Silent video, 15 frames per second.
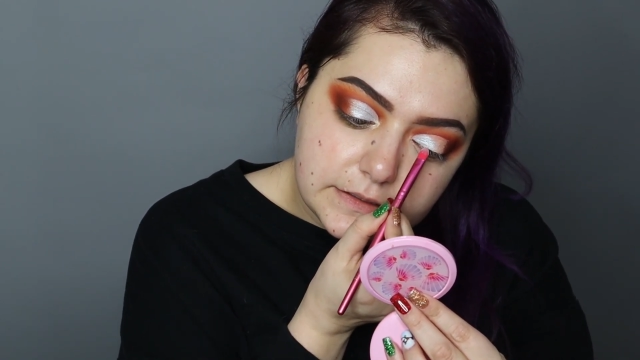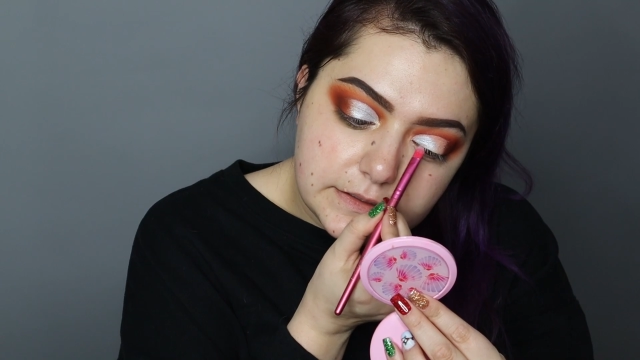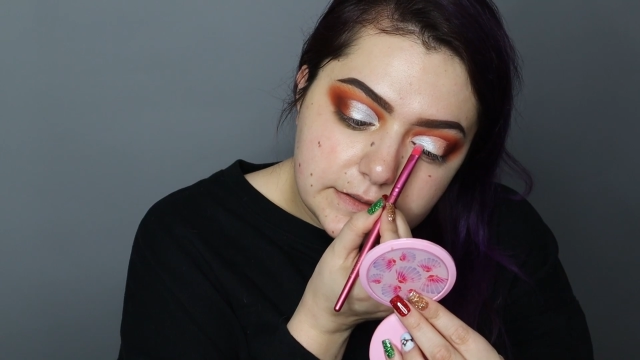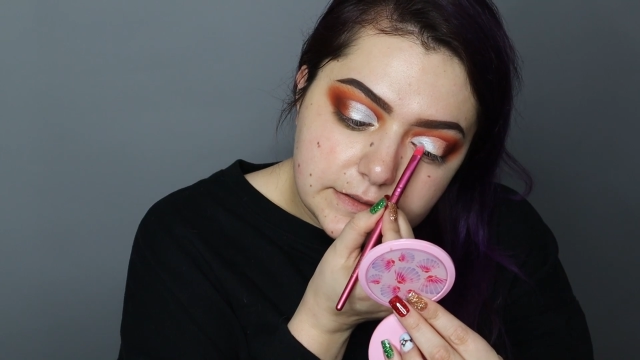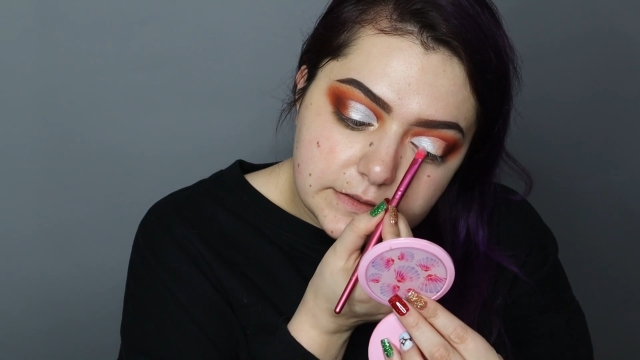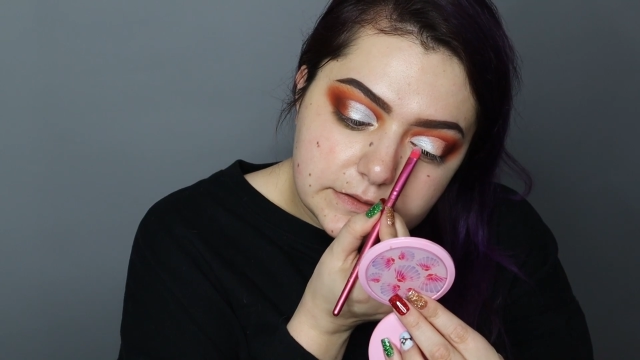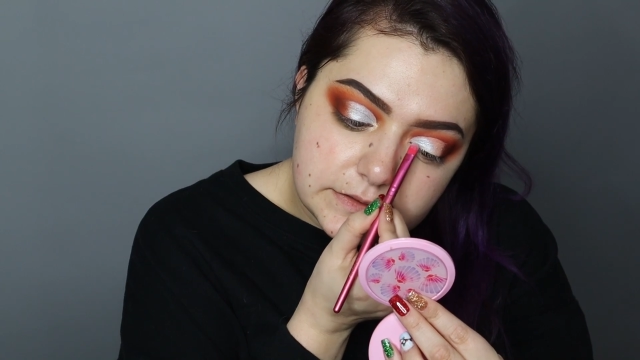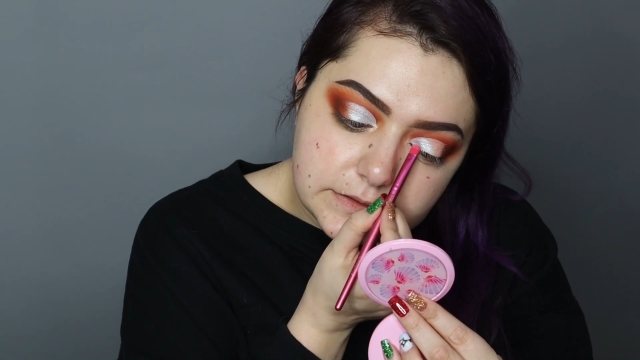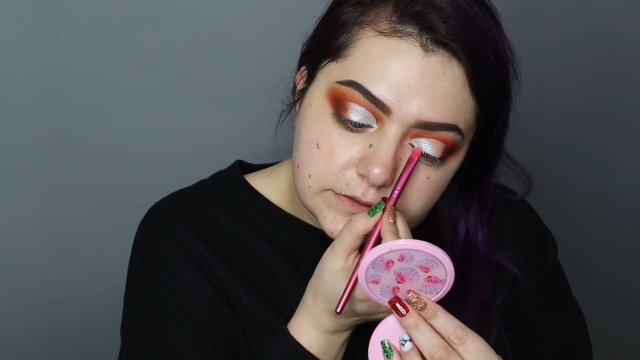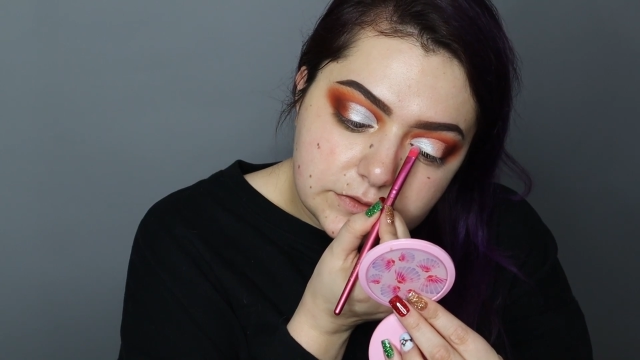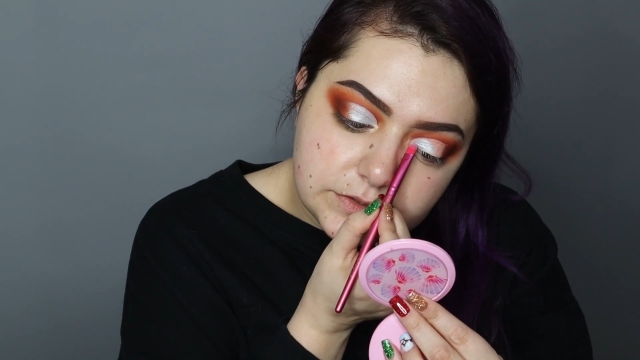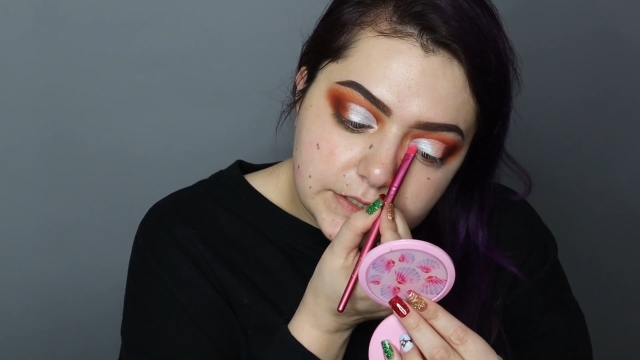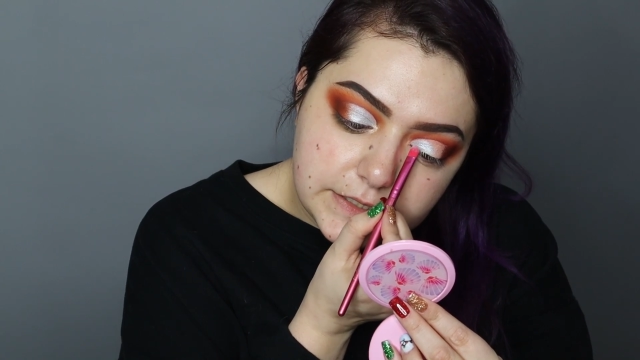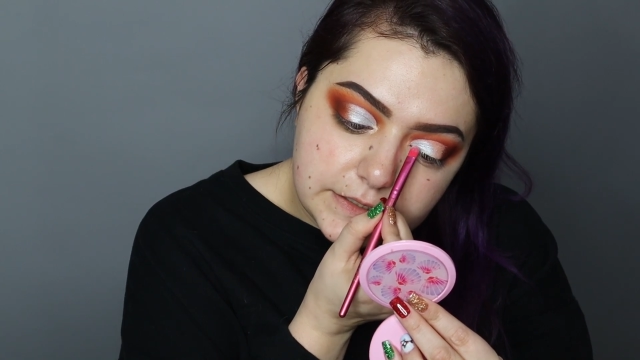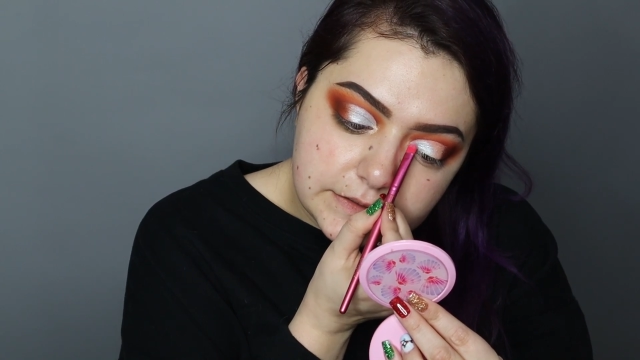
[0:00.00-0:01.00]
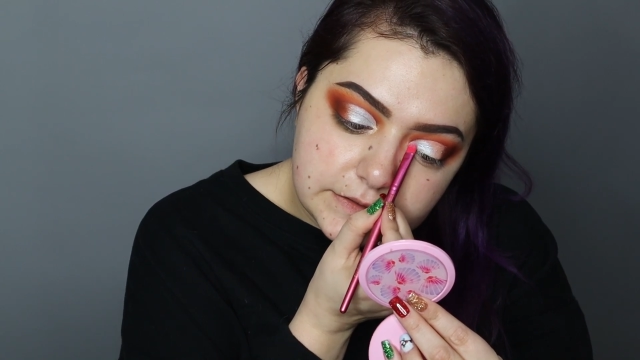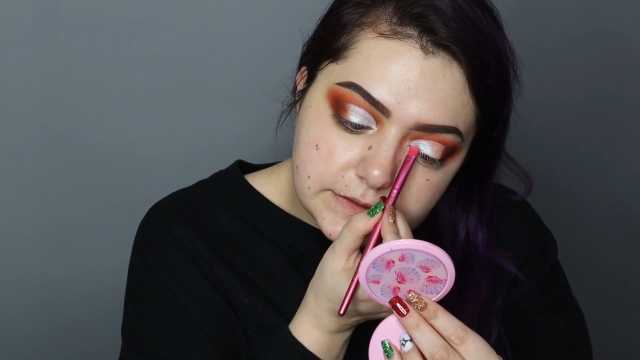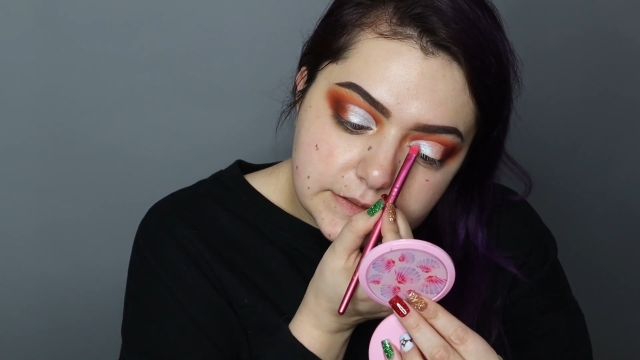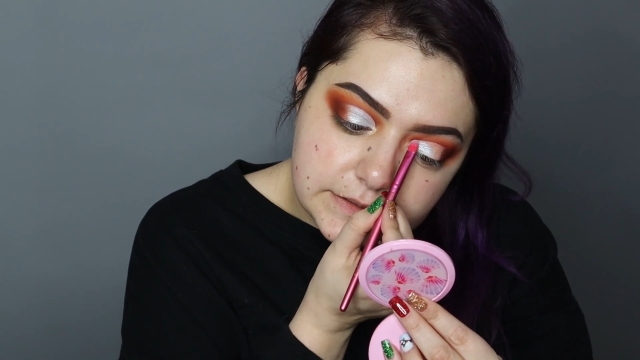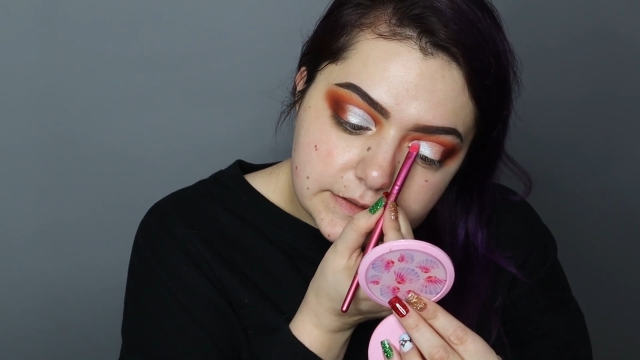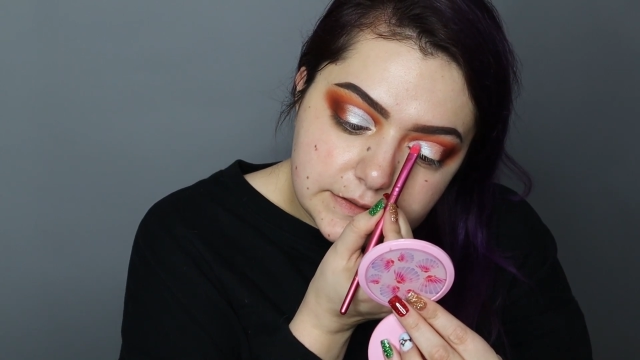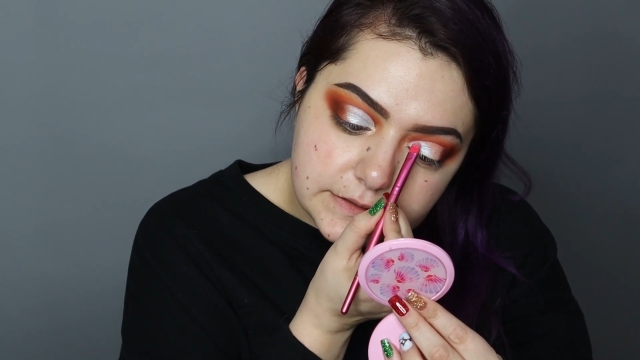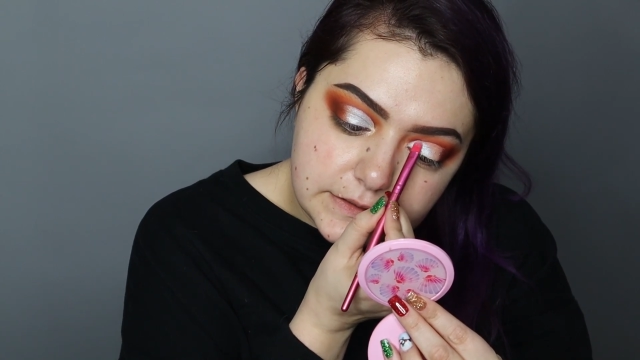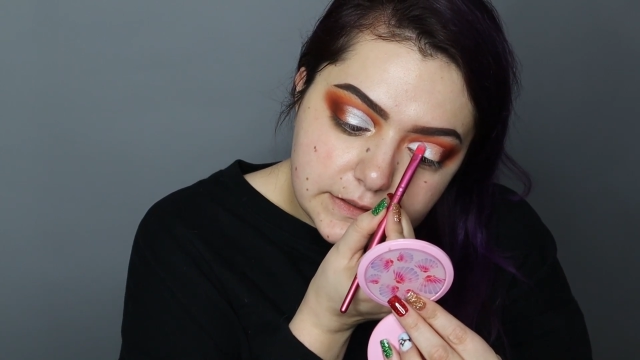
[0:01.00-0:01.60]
and you're still trying to